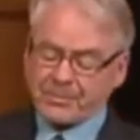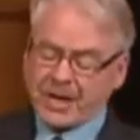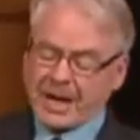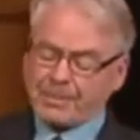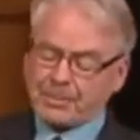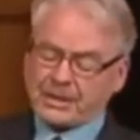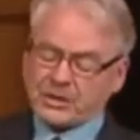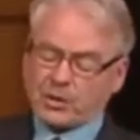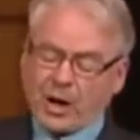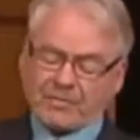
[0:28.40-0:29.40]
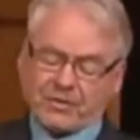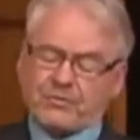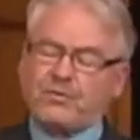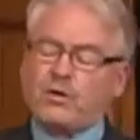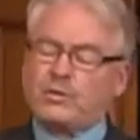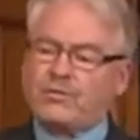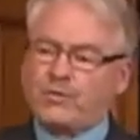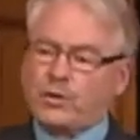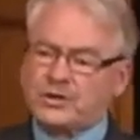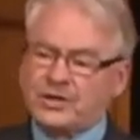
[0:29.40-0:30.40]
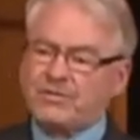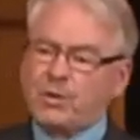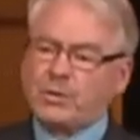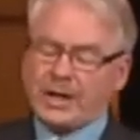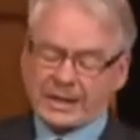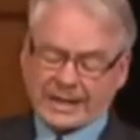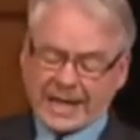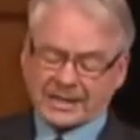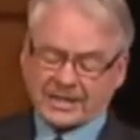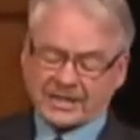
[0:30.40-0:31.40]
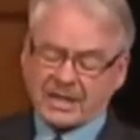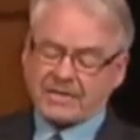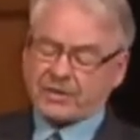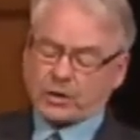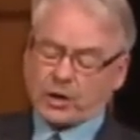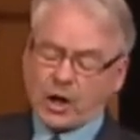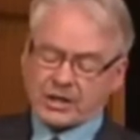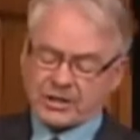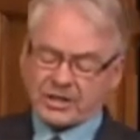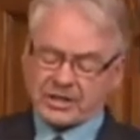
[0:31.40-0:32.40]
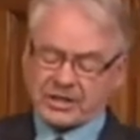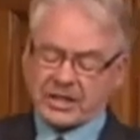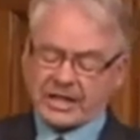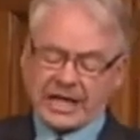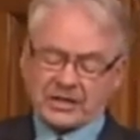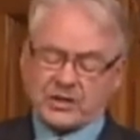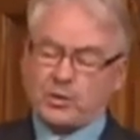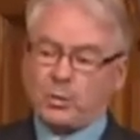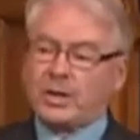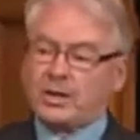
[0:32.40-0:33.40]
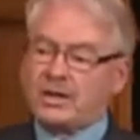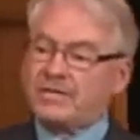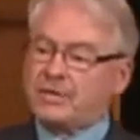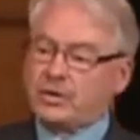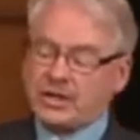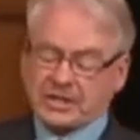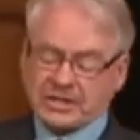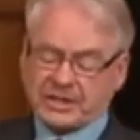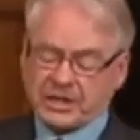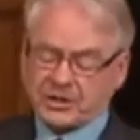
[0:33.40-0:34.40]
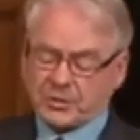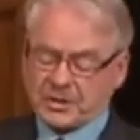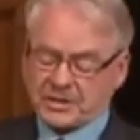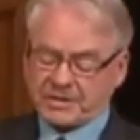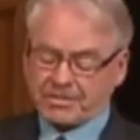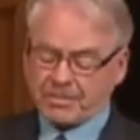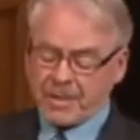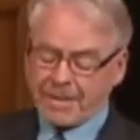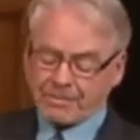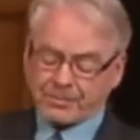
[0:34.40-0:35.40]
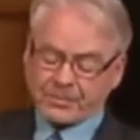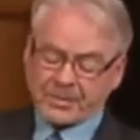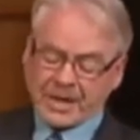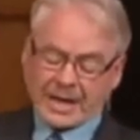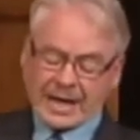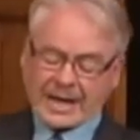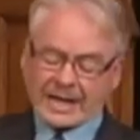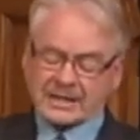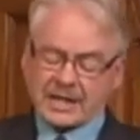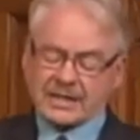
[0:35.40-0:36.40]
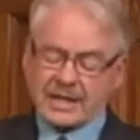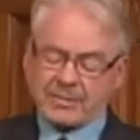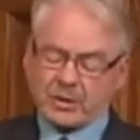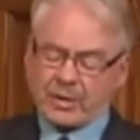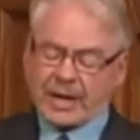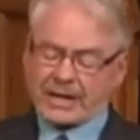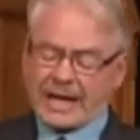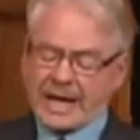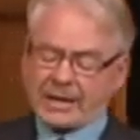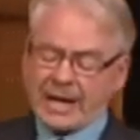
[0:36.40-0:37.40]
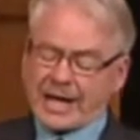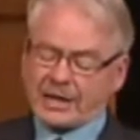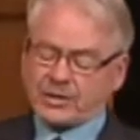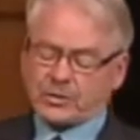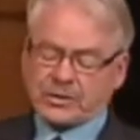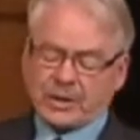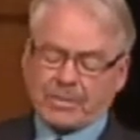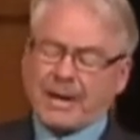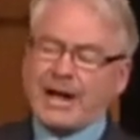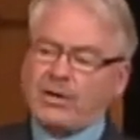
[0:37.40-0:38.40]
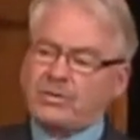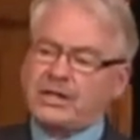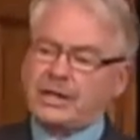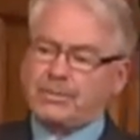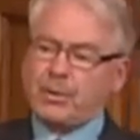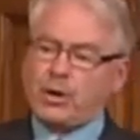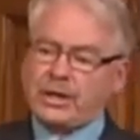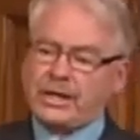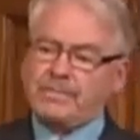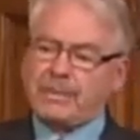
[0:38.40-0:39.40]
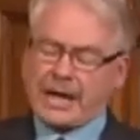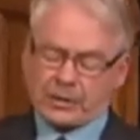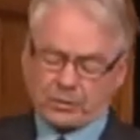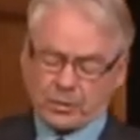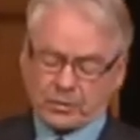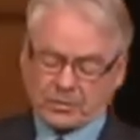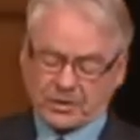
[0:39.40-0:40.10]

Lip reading: MPs are often forced to vote against their conscience and against the will of their constituents. Anti-democratic attitudes abound in party back rooms.